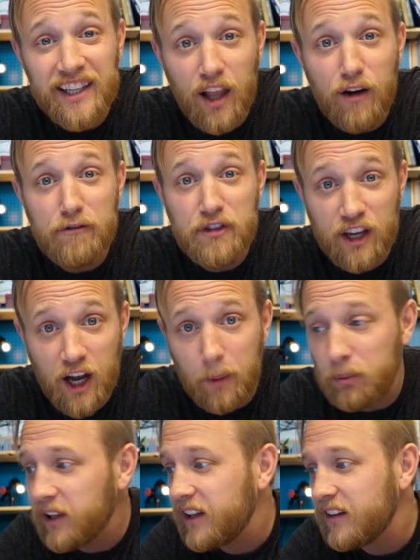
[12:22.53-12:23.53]
love the
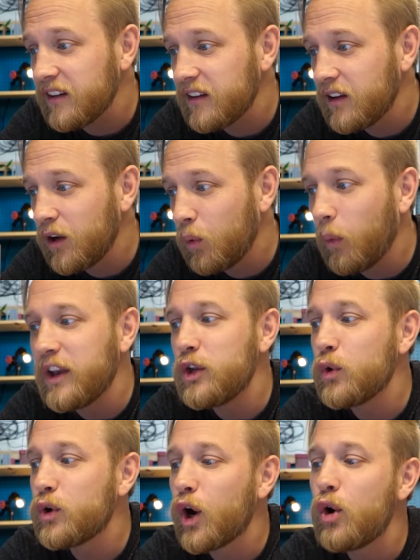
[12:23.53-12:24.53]
couplet, when
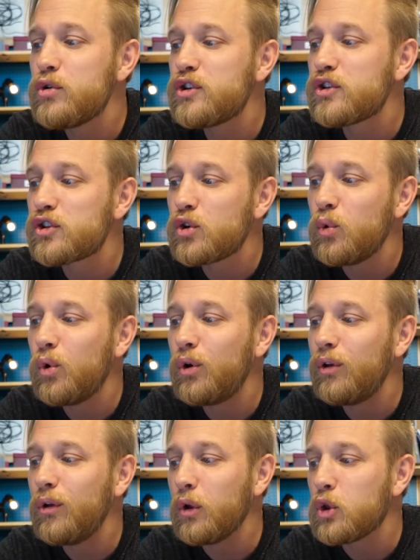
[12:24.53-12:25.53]
you go to
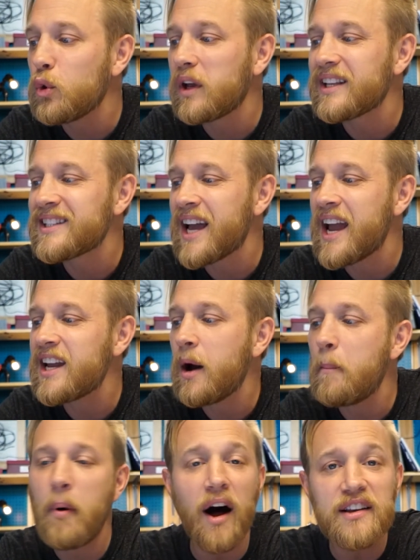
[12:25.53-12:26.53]
school, you can take a
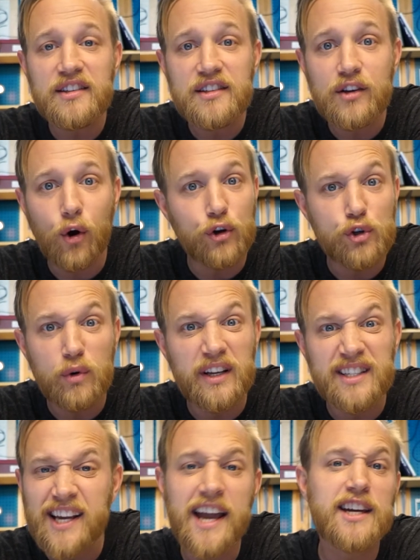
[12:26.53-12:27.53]
bus or you
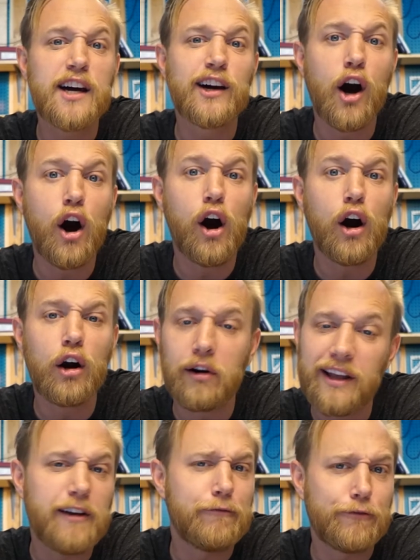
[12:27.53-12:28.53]
can take a car
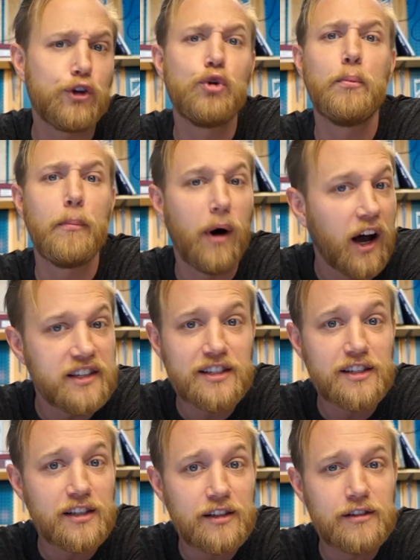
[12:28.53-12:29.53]
if you
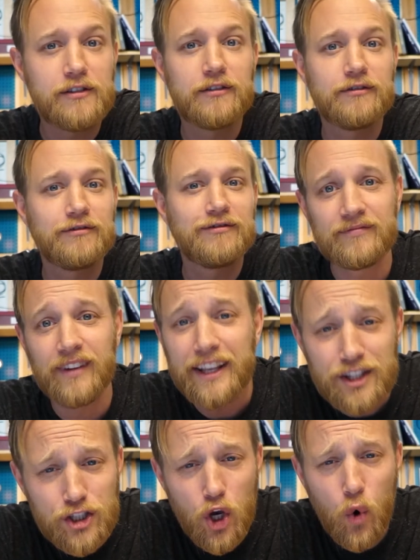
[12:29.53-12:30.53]
must.
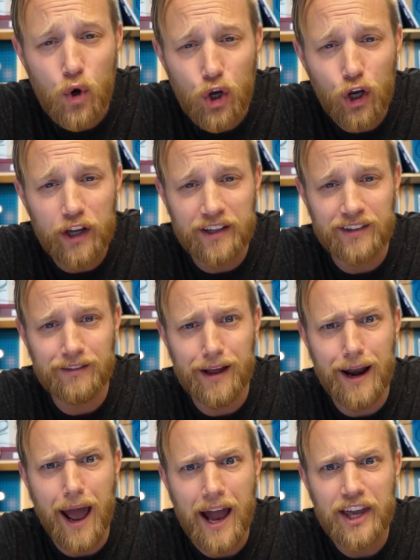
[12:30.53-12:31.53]
It's so good
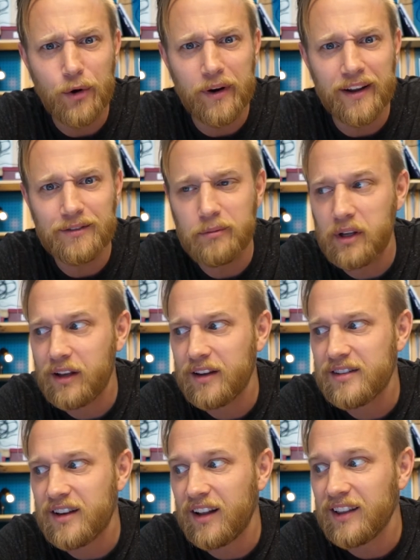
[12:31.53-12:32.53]
and accurate
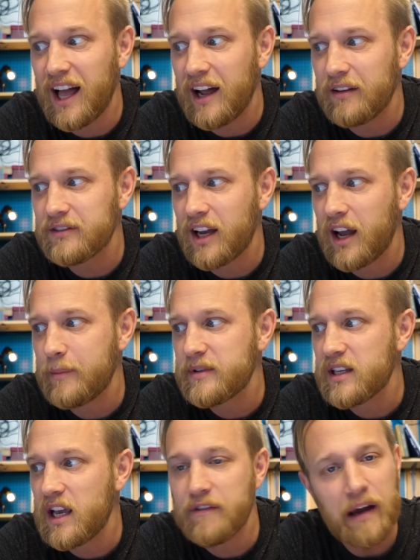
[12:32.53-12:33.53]
because a lot of
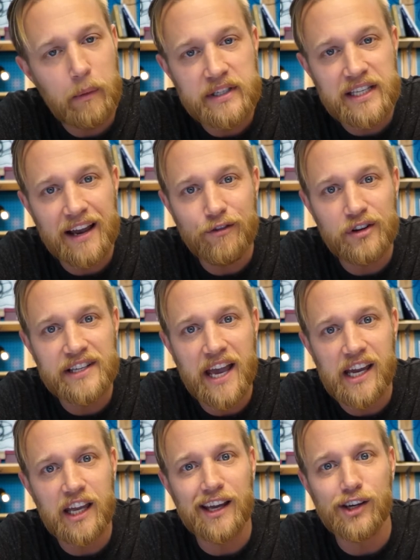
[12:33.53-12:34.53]
times if I was ever
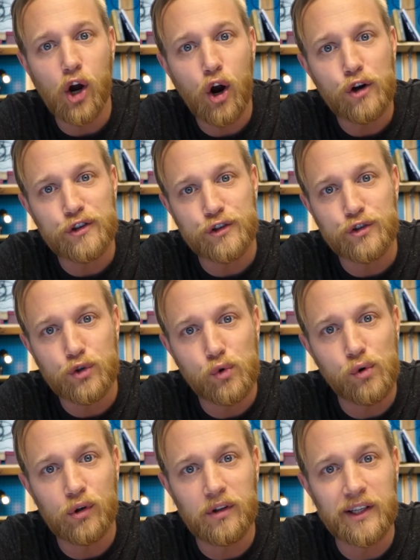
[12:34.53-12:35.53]
taking a car to
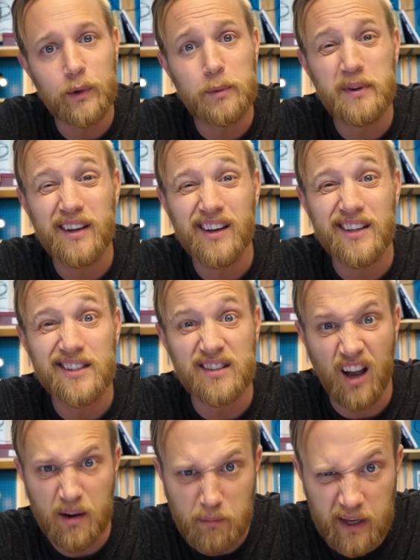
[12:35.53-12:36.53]
school, it would be because
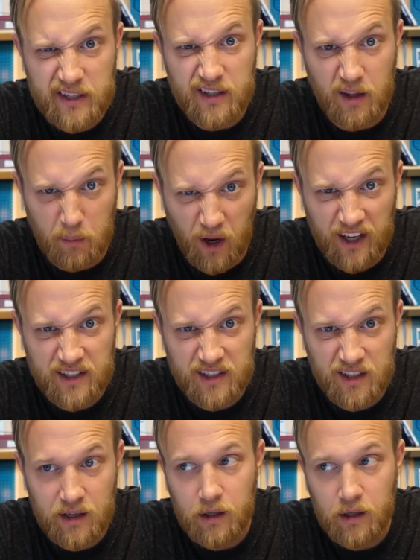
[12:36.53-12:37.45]
I missed the bus,